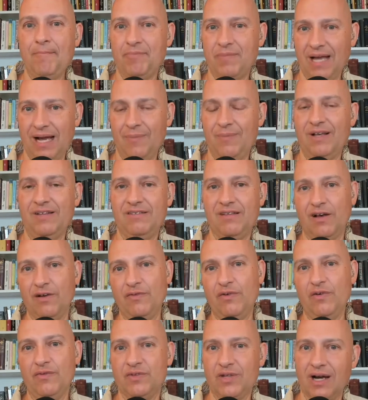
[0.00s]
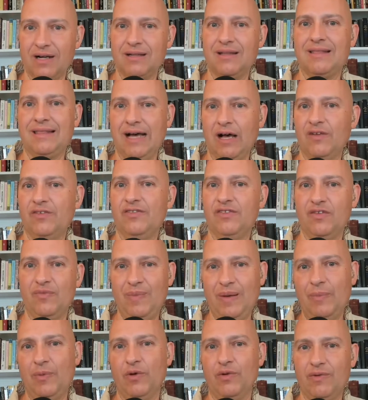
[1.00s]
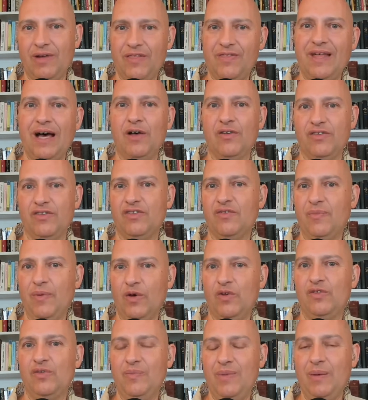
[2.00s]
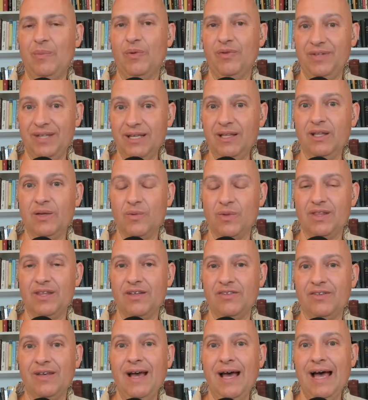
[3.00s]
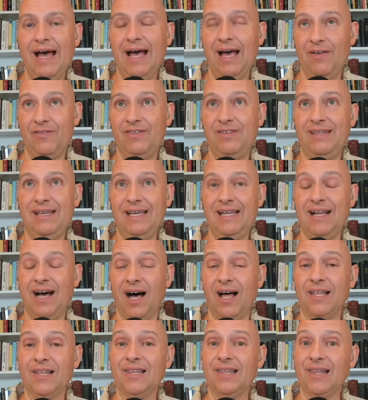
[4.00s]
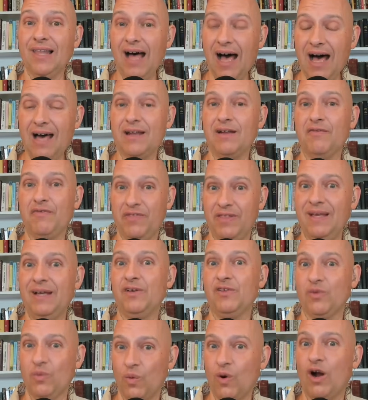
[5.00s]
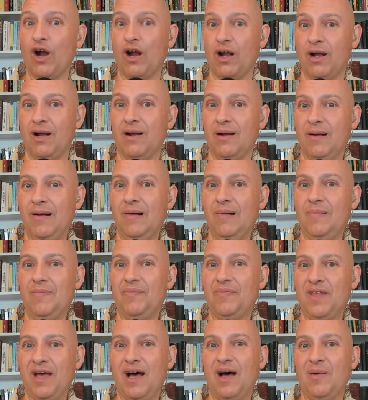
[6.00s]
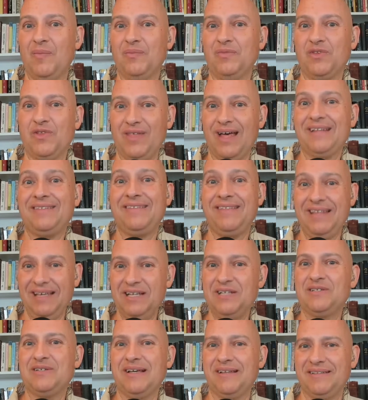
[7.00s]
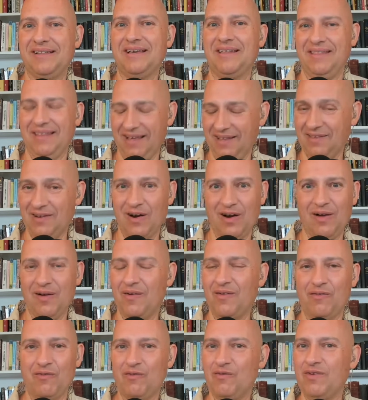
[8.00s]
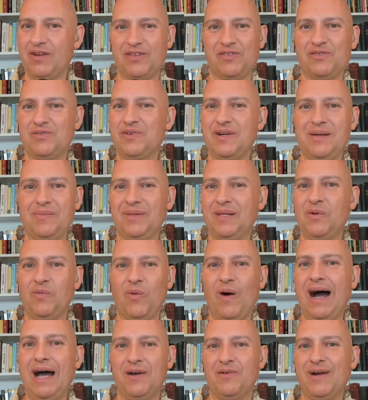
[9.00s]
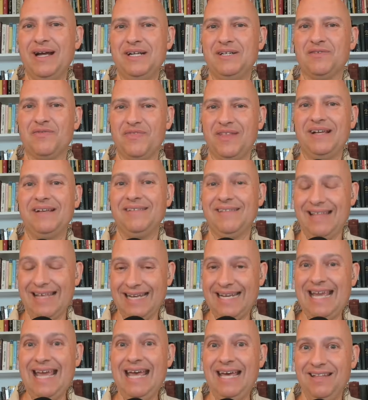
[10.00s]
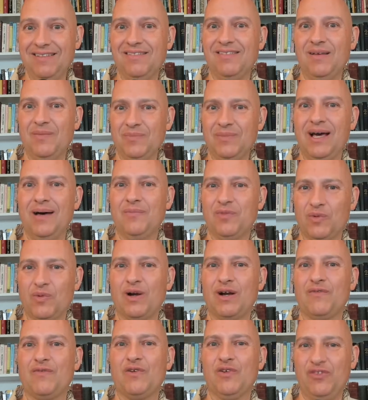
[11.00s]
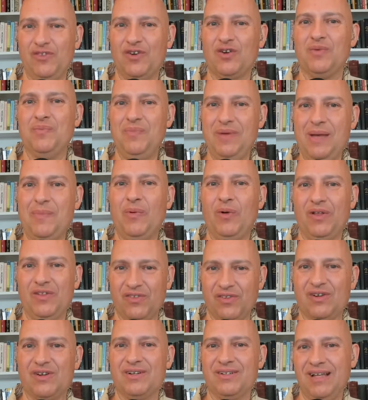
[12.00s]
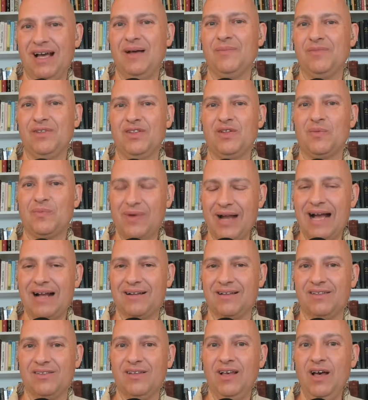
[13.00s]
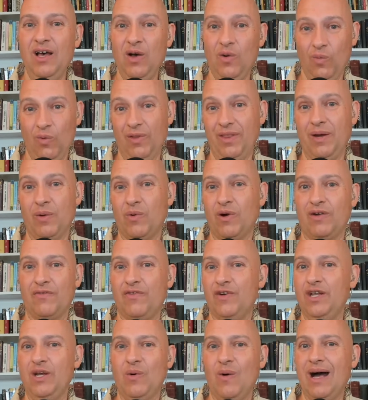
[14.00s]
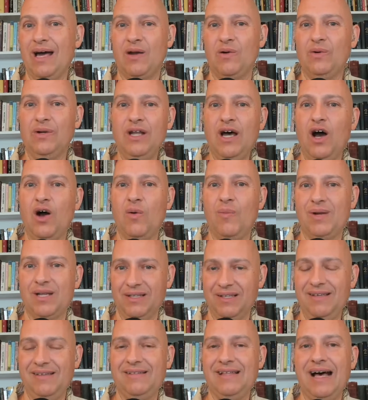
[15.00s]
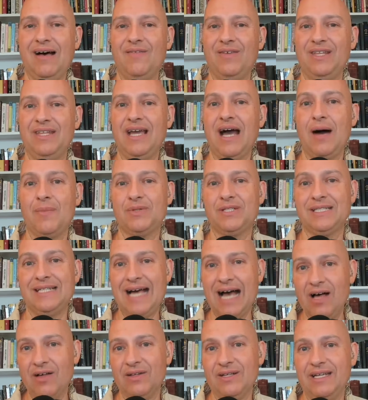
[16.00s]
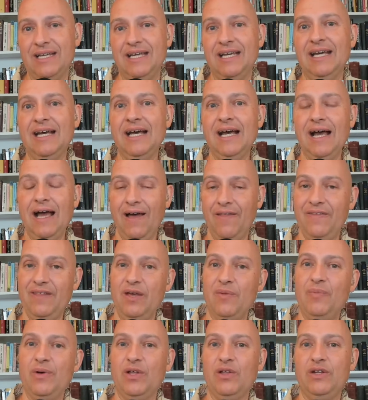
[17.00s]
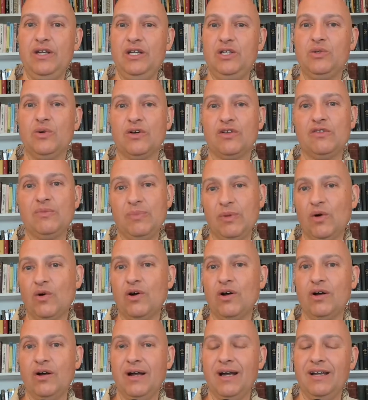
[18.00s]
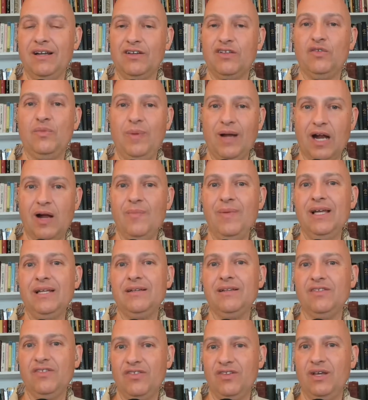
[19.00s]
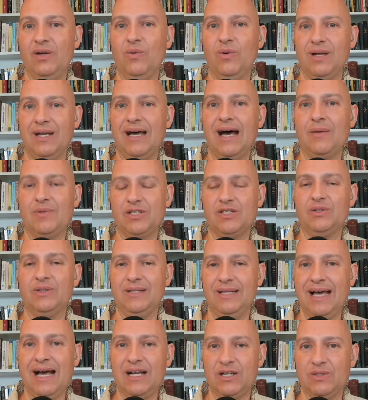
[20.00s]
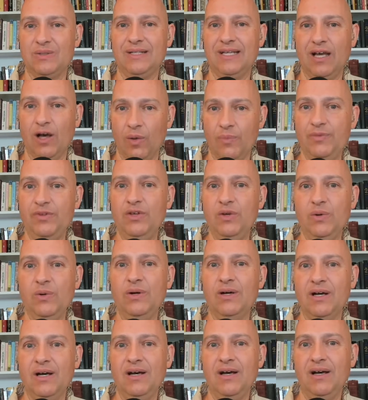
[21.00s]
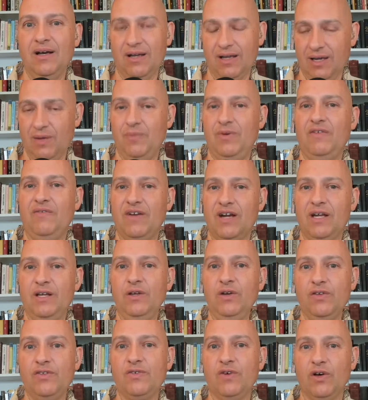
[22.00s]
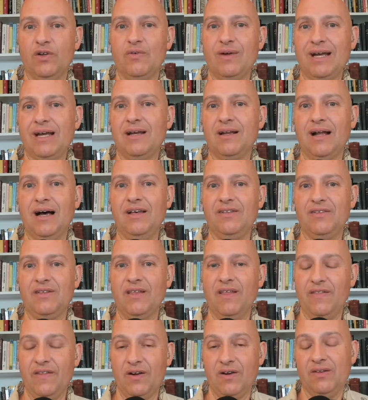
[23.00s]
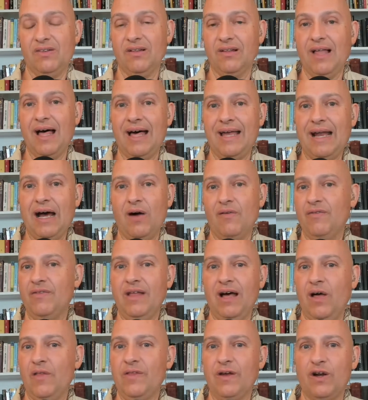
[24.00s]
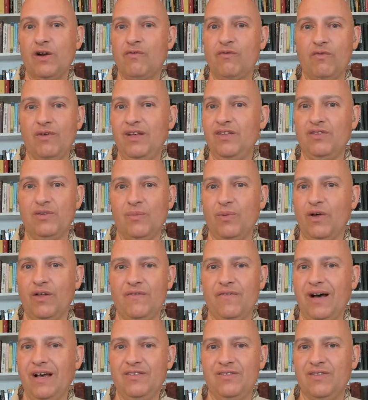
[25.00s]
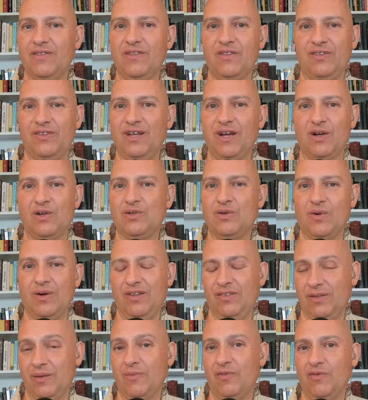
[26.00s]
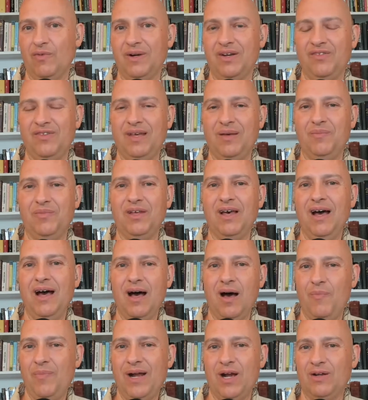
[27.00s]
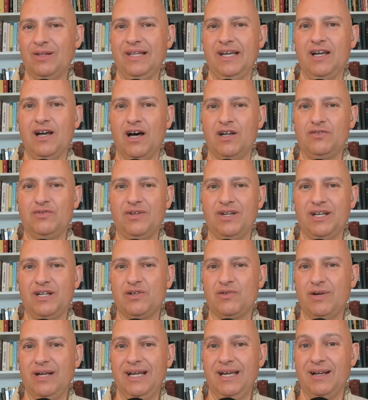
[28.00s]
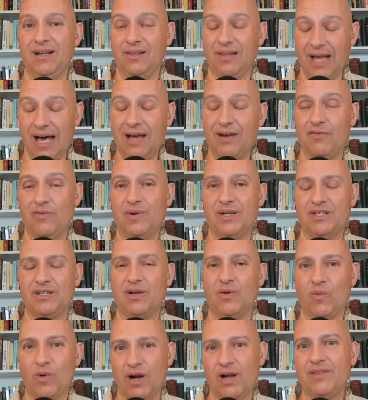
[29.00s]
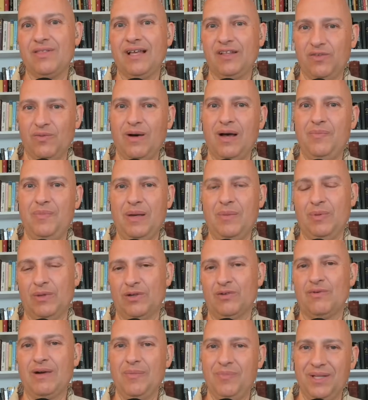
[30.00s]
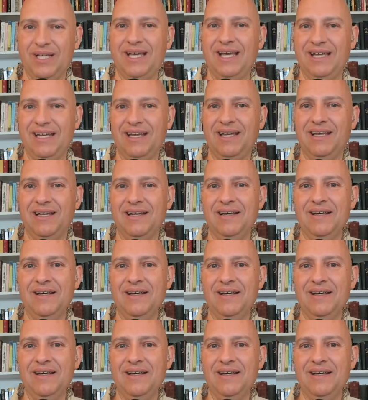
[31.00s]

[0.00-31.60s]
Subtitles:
I myself have talked to thousands of people and read thousands of posts of people dealing with this, have seen a lot of things work. So that's the interesting thing. There are an extremely wide range of things that can sometimes work for certain people at certain times in their practice. Will they work for you? I don't know. But at least having the optionality and the ability to explore and experiment and see what actually helps you can be very useful in recognizing that there is a lot out there of reasonable advice in this territory, some of which seems apparently contradictory and a lot of which can work. That's why people are replicating it.